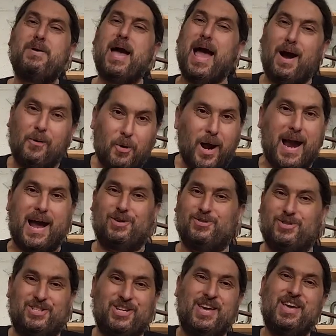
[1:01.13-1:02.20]

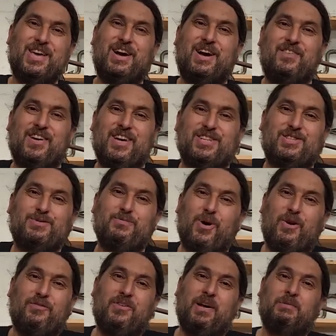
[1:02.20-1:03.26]
powerhouse of a
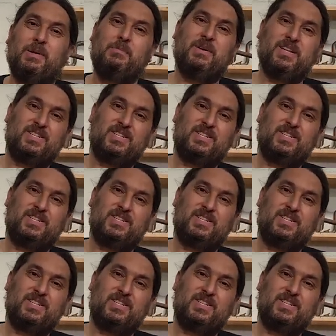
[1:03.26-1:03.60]
small family